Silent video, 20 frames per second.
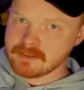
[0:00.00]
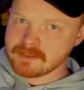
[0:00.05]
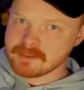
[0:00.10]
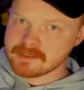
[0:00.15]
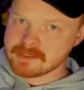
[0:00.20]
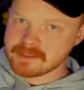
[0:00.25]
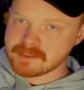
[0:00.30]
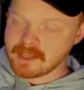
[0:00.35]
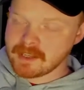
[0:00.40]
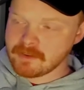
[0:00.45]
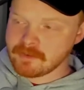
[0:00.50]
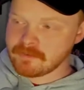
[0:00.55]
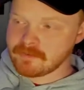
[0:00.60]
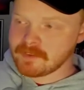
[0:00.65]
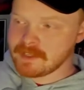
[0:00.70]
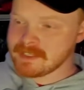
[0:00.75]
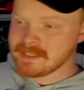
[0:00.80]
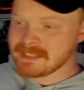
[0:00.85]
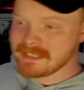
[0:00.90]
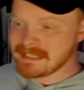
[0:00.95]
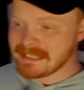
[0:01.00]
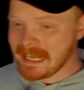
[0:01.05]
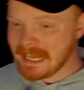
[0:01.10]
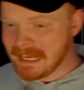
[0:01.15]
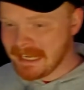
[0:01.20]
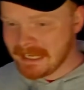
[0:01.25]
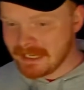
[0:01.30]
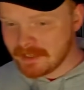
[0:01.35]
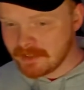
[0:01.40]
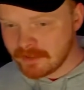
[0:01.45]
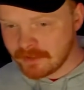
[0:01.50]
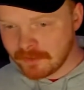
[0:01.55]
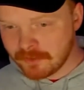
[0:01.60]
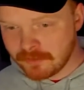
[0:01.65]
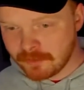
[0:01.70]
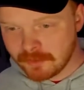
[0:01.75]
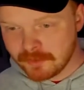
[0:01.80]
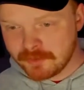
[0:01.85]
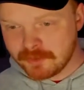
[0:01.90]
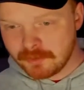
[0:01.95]
itself is attained
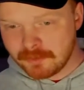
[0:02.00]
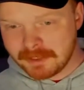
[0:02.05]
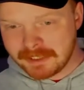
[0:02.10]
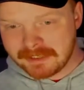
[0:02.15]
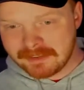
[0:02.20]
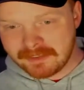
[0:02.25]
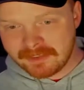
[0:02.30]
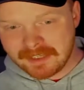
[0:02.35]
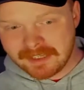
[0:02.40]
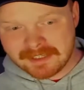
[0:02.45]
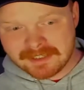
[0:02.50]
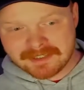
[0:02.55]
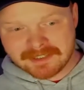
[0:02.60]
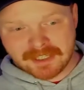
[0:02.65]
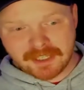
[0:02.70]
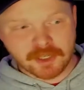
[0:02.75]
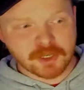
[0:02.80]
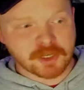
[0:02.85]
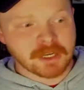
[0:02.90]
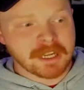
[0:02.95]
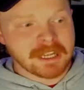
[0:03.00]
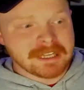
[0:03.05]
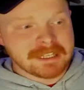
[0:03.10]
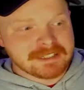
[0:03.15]
through doing things that are